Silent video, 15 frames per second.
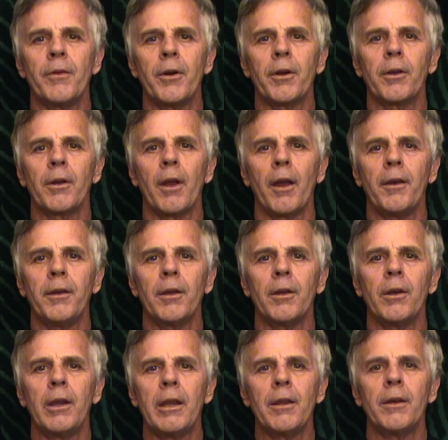a very good idea.
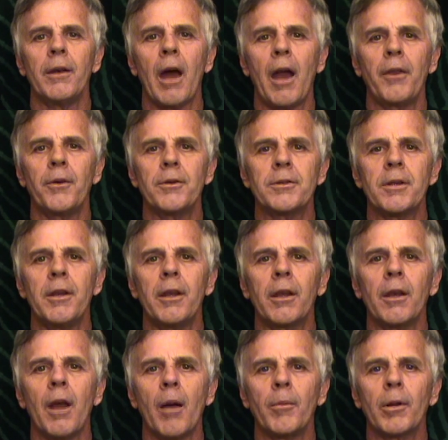neither is it
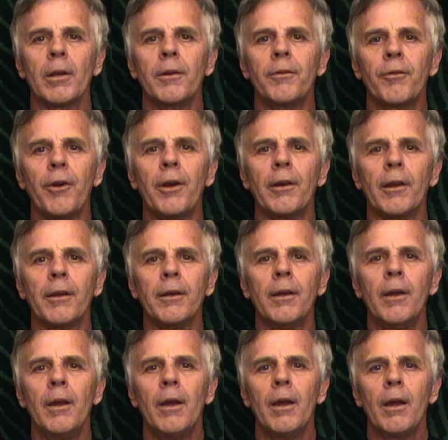economically friendly.
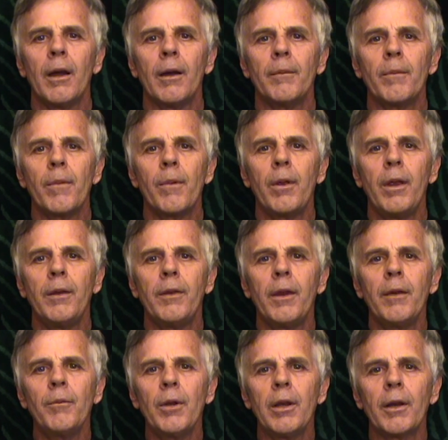Uh,
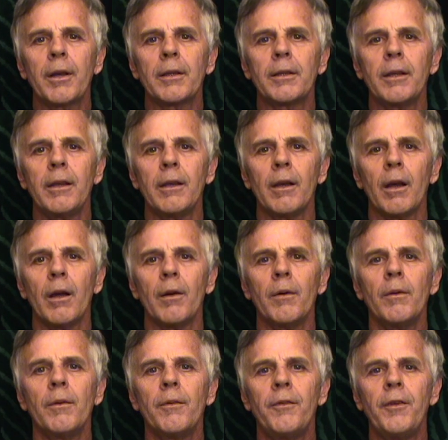then we look at the uh,
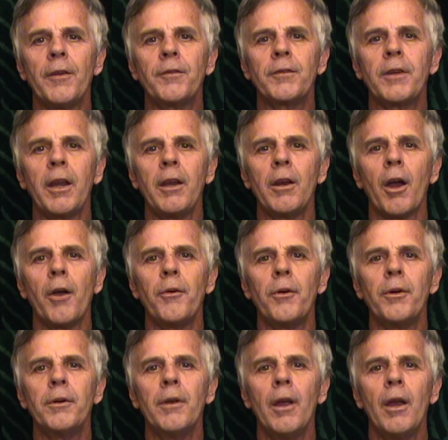
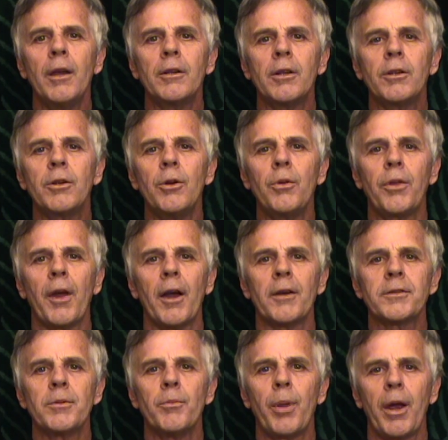1,500 to
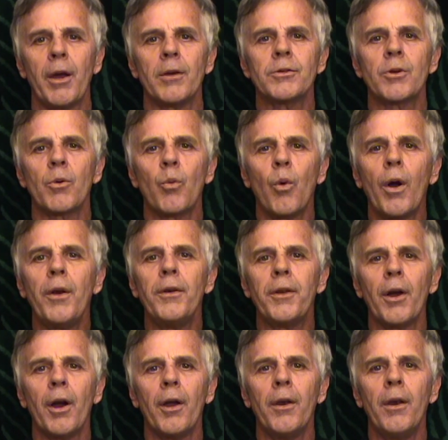2,000 pounds or one
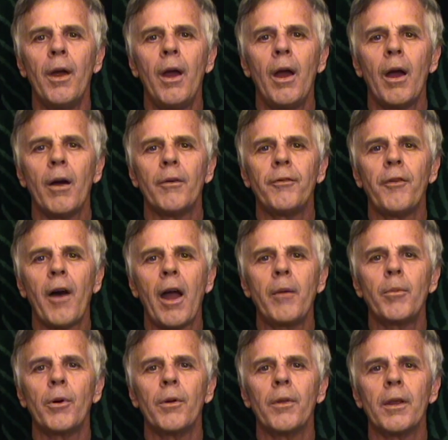ton of
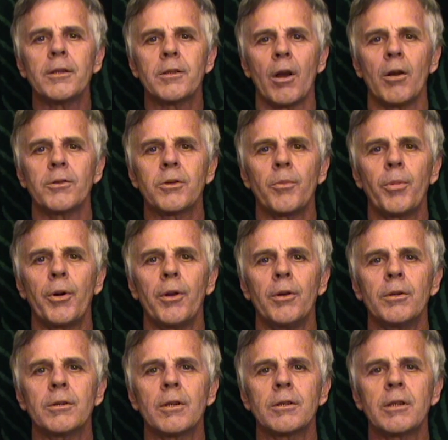fiber that's also
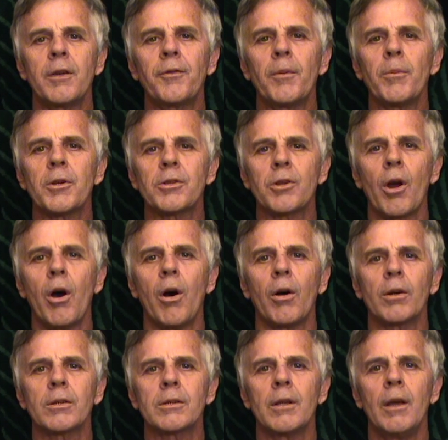produced. So see from the
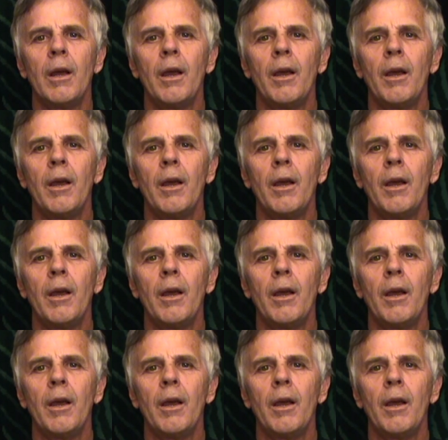stalks,